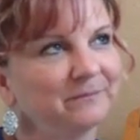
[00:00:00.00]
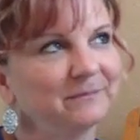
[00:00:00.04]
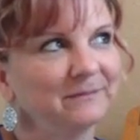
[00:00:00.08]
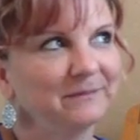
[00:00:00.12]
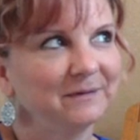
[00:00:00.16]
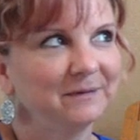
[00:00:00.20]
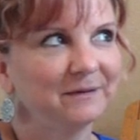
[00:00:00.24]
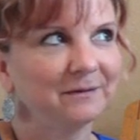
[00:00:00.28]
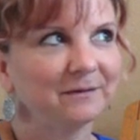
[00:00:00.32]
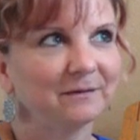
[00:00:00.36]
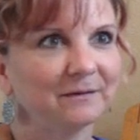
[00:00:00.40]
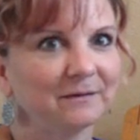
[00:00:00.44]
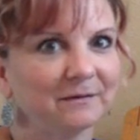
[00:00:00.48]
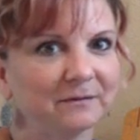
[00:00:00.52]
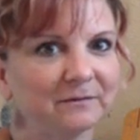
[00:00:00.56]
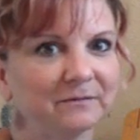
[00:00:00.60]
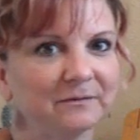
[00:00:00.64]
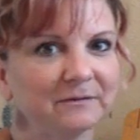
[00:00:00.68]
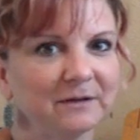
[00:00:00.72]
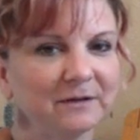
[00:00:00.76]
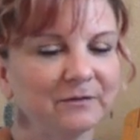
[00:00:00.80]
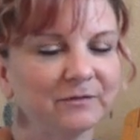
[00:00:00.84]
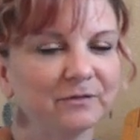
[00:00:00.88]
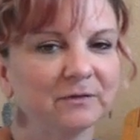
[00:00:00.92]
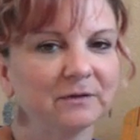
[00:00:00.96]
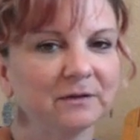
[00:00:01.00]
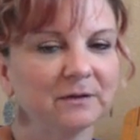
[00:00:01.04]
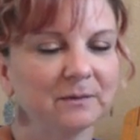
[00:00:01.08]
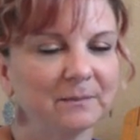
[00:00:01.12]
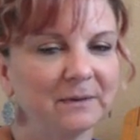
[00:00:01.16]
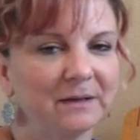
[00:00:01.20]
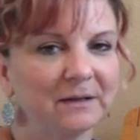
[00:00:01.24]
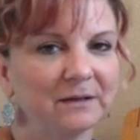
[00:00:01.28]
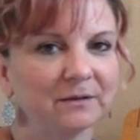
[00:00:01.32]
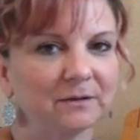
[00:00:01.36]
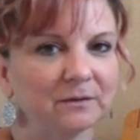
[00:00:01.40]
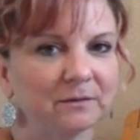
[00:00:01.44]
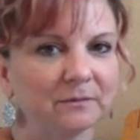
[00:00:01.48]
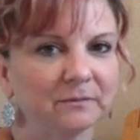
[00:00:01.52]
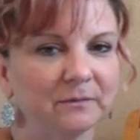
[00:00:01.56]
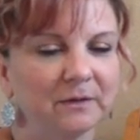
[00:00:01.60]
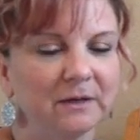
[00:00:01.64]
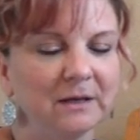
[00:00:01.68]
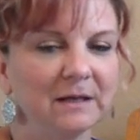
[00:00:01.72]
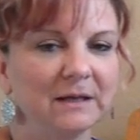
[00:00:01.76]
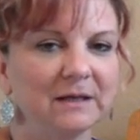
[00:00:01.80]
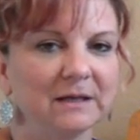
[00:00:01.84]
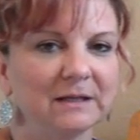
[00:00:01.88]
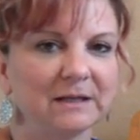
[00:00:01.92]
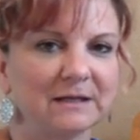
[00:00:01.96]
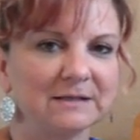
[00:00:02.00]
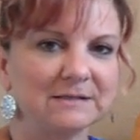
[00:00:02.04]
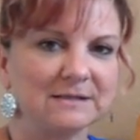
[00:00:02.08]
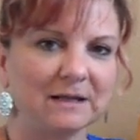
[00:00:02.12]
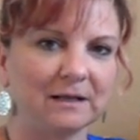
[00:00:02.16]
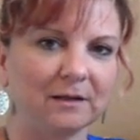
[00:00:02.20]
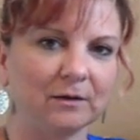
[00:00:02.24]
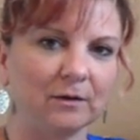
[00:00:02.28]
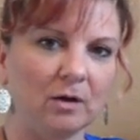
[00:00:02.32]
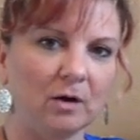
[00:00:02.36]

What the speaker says: Yeah, definitely a meadow. That's that